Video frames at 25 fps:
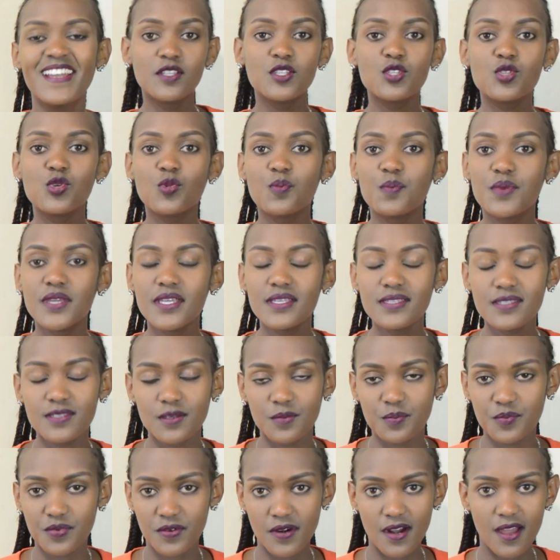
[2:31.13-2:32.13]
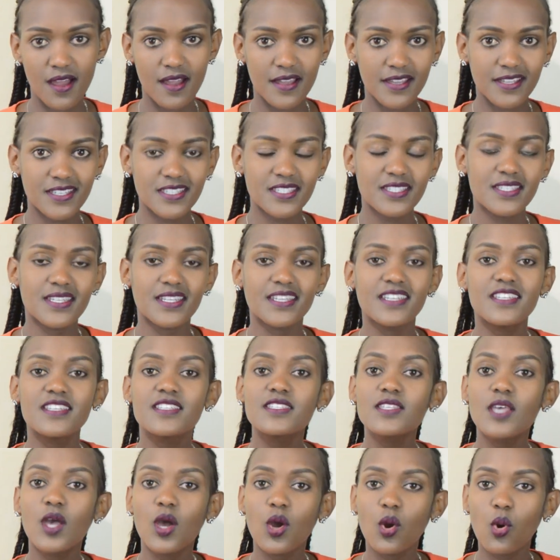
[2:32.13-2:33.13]
To be surprised
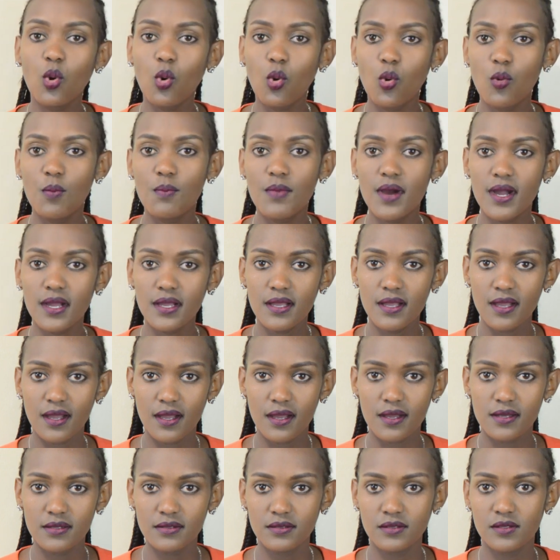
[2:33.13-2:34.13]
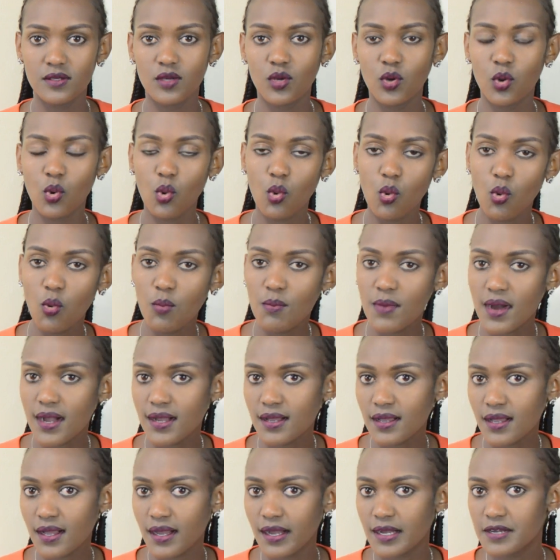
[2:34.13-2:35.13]
is komaka.
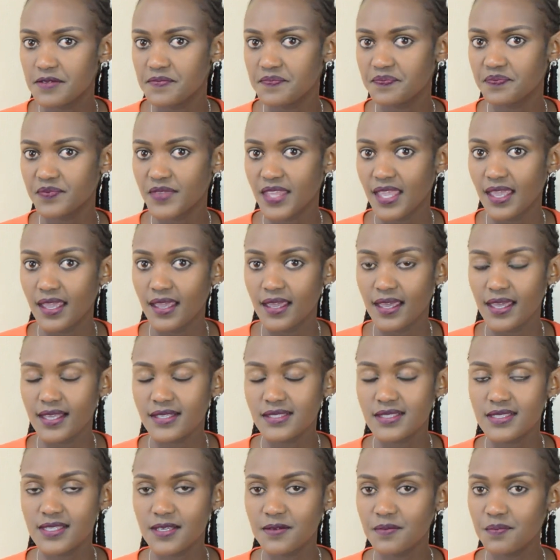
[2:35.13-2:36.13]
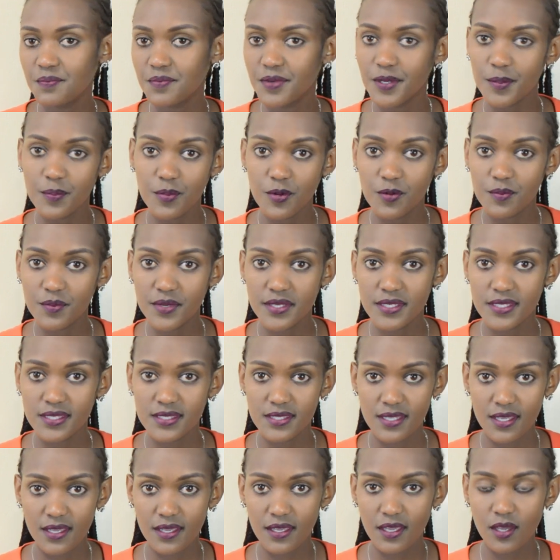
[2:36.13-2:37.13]
Komaka. And some people may
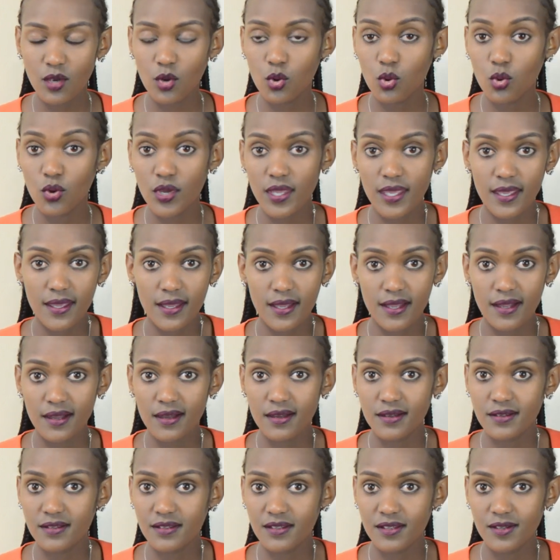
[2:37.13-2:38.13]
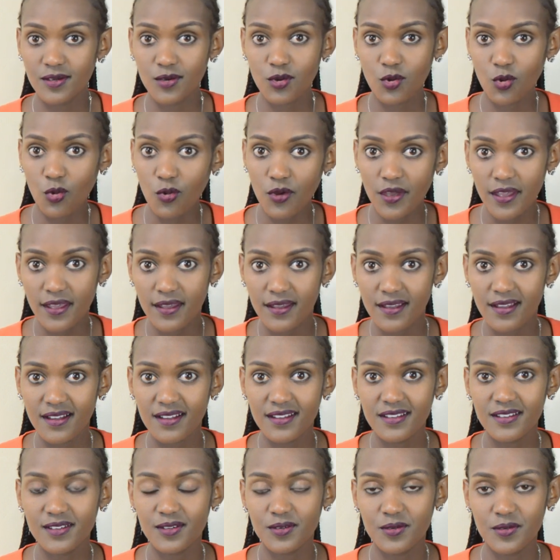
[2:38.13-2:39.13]
say kogega.
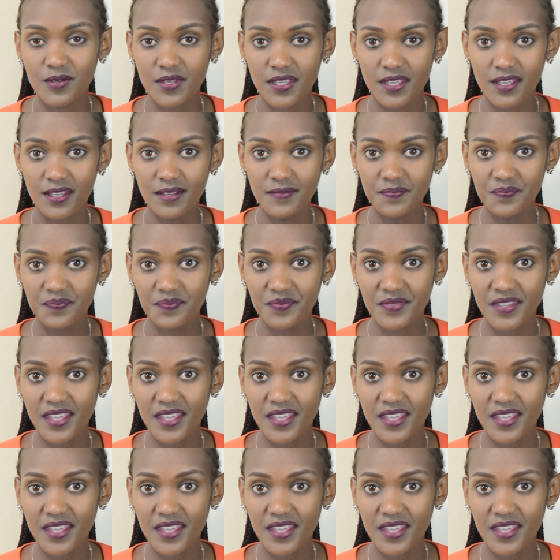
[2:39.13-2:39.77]
Kogega, okay?